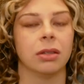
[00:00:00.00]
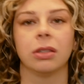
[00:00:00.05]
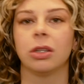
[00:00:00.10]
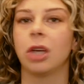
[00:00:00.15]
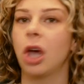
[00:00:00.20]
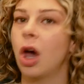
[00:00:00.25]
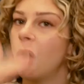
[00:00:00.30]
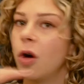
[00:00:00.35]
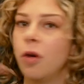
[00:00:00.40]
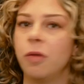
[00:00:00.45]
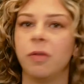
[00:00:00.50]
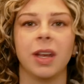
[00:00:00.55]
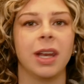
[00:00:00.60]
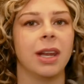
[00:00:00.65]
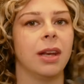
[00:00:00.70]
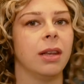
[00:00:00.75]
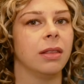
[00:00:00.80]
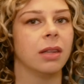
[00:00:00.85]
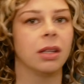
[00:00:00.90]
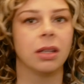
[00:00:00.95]
COVID
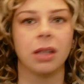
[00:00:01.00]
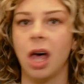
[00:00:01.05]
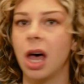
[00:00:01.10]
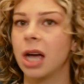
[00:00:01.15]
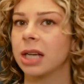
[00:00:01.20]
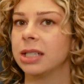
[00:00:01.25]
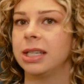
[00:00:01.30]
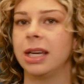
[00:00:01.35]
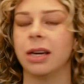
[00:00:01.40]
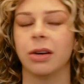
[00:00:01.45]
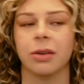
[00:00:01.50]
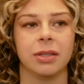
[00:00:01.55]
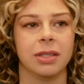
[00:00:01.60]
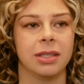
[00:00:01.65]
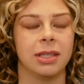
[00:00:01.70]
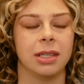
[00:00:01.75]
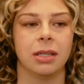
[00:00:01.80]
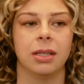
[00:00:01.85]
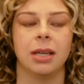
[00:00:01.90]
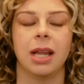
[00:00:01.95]
and the
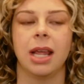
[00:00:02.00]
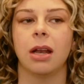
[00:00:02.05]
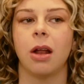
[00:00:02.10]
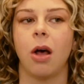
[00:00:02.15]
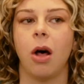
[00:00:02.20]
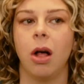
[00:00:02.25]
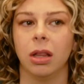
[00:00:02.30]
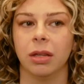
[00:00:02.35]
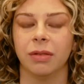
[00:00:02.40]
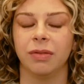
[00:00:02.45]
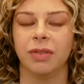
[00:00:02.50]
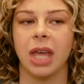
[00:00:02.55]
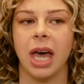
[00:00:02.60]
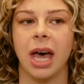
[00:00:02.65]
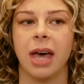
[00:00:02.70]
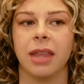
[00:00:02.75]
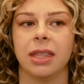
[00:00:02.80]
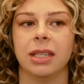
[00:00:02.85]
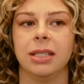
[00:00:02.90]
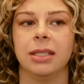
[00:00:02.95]
lockdowns and all of
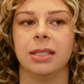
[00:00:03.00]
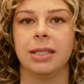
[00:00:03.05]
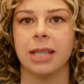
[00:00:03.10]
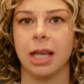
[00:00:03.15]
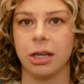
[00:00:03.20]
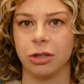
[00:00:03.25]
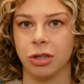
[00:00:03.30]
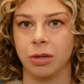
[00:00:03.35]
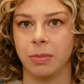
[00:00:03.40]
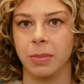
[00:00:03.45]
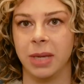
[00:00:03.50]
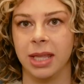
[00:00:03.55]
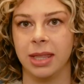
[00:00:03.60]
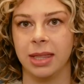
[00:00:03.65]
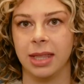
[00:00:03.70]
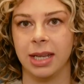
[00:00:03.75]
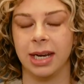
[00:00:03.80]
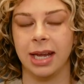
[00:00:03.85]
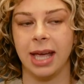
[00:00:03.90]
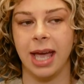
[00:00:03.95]
that, the detriment
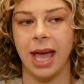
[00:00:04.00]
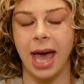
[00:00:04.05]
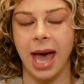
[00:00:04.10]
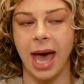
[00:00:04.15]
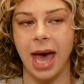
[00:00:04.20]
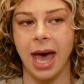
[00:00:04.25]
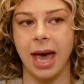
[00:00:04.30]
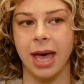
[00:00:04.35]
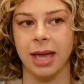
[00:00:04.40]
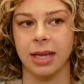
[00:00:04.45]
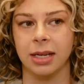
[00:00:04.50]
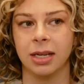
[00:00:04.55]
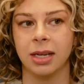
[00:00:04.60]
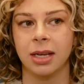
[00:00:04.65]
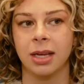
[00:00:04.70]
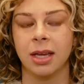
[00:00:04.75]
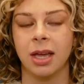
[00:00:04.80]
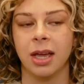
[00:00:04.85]
that it had